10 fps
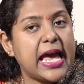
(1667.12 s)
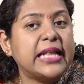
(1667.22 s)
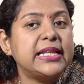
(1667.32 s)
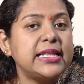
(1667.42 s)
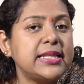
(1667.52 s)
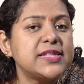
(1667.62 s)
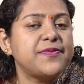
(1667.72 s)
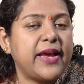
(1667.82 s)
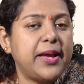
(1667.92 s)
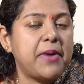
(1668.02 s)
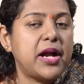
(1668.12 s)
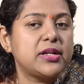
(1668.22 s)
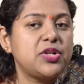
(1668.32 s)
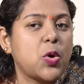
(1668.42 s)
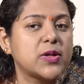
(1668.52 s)
And in this way,
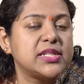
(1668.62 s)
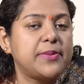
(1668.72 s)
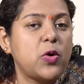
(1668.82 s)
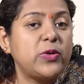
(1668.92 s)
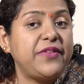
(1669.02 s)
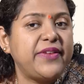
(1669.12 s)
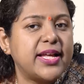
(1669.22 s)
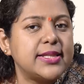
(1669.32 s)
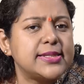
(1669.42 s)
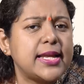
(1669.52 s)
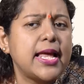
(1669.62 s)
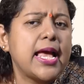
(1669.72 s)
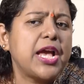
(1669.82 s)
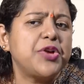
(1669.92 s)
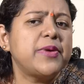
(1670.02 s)
Martin talks about deviance, and
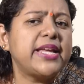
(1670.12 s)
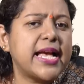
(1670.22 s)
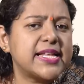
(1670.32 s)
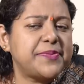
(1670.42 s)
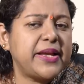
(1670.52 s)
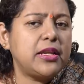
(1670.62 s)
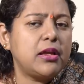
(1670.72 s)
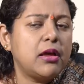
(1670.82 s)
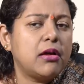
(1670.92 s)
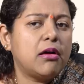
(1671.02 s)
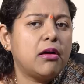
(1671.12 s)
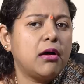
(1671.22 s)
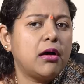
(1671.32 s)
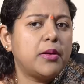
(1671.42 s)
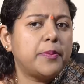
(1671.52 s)
he has been
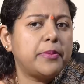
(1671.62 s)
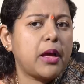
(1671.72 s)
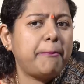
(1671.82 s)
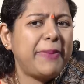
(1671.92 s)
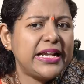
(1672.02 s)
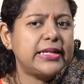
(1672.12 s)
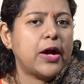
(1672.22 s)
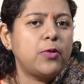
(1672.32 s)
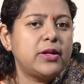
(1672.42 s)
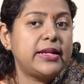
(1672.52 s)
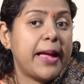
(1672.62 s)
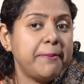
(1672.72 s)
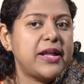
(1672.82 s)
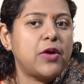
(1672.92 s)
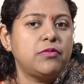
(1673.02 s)
pinned down and
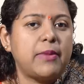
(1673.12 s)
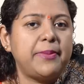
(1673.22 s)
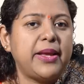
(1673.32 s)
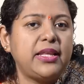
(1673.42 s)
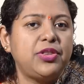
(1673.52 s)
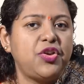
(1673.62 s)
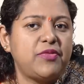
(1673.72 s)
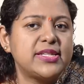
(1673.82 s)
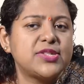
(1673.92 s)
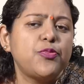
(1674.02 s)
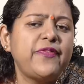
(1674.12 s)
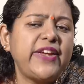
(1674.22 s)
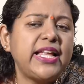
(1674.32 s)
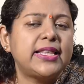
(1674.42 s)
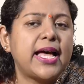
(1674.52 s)
namped down by many theorists who
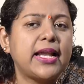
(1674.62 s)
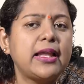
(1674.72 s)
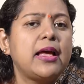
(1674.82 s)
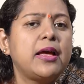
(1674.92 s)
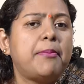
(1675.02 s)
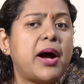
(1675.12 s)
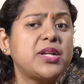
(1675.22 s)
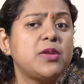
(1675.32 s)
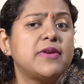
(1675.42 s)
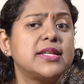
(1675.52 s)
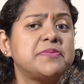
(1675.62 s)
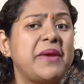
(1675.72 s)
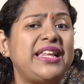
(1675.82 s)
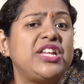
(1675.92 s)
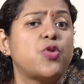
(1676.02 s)
feel that Martin was
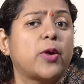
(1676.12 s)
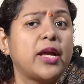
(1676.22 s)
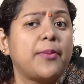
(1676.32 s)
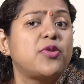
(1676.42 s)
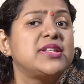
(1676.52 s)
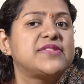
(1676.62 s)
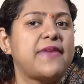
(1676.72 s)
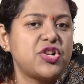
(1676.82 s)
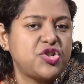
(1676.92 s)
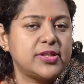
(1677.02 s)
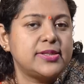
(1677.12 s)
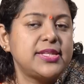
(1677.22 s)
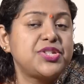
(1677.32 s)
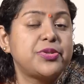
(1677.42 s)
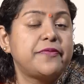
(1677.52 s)
mainly talking about dysfunctions
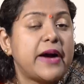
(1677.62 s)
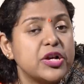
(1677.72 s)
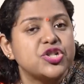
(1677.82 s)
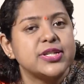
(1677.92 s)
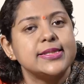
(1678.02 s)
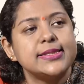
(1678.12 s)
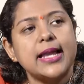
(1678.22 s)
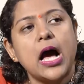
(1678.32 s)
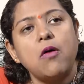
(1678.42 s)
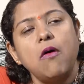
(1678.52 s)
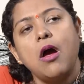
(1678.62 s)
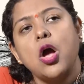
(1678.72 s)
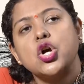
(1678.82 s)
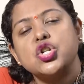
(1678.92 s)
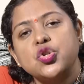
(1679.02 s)
instead of functions, and how
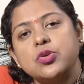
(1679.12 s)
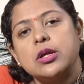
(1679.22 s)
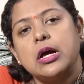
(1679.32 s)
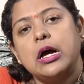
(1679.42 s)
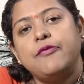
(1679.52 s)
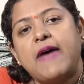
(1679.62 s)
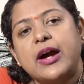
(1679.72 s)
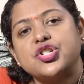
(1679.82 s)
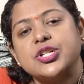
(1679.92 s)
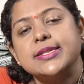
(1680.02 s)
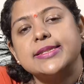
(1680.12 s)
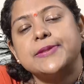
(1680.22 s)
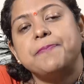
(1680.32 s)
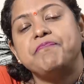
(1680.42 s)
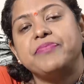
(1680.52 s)
should
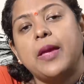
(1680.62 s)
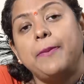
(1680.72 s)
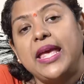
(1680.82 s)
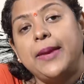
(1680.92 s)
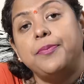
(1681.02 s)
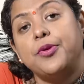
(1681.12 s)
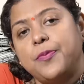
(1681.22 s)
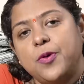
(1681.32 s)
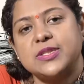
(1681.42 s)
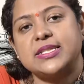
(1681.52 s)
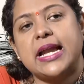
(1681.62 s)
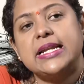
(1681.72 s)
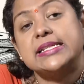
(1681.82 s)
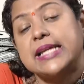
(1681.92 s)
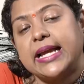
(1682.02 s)
functions be proposed
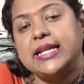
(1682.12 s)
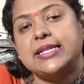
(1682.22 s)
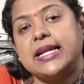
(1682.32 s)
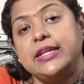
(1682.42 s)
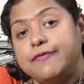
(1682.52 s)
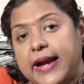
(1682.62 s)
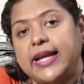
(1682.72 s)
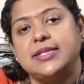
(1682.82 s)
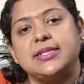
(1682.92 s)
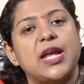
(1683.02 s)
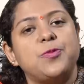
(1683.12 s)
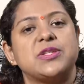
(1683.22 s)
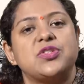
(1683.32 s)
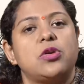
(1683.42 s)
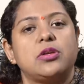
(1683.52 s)
and designed and defined. That
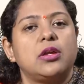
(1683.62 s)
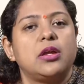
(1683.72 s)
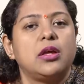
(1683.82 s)
was not